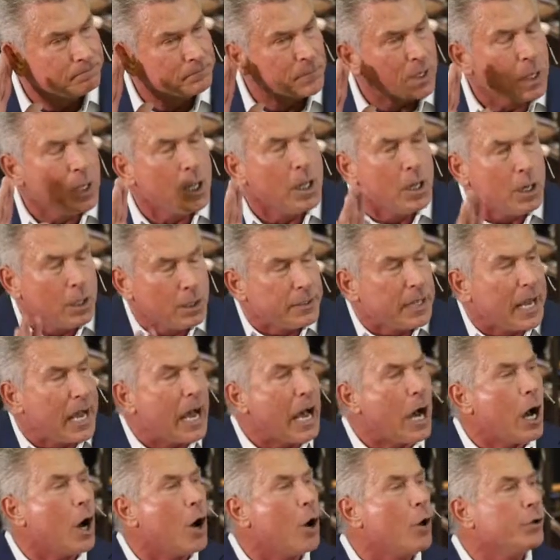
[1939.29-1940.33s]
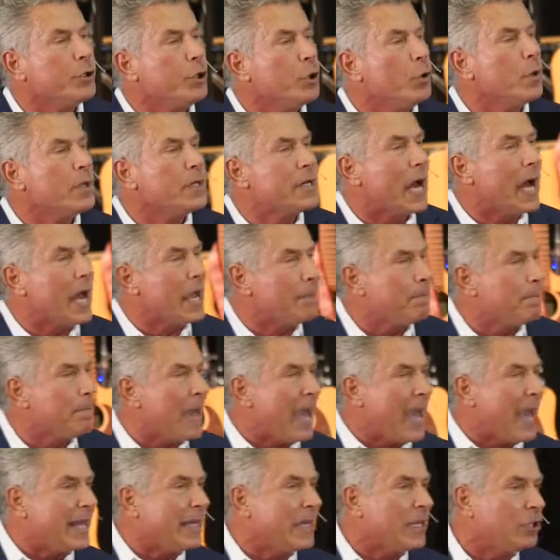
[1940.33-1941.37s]
Yes. How you and I
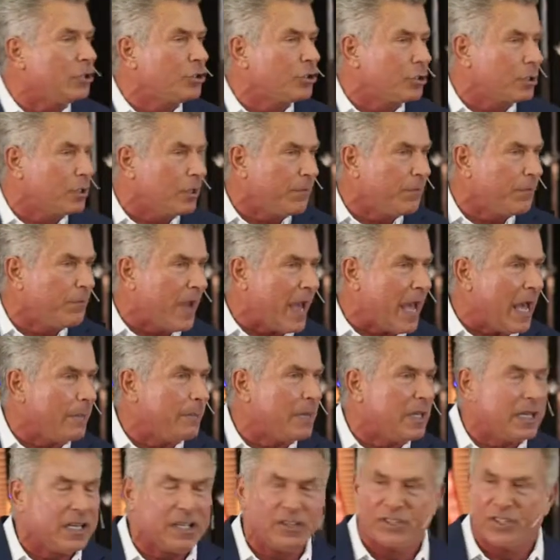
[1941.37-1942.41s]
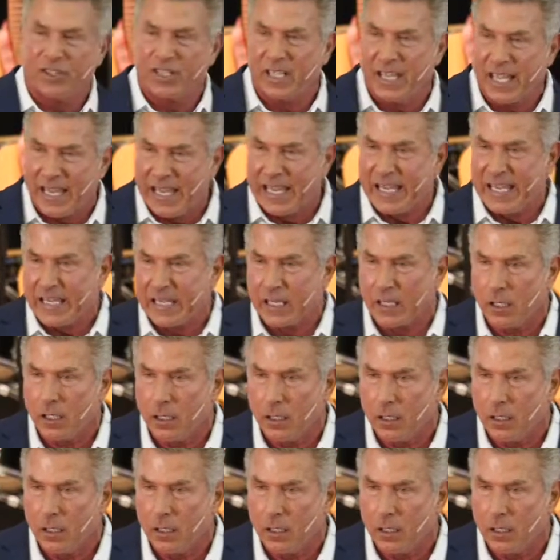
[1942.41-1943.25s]
manage the famine is key.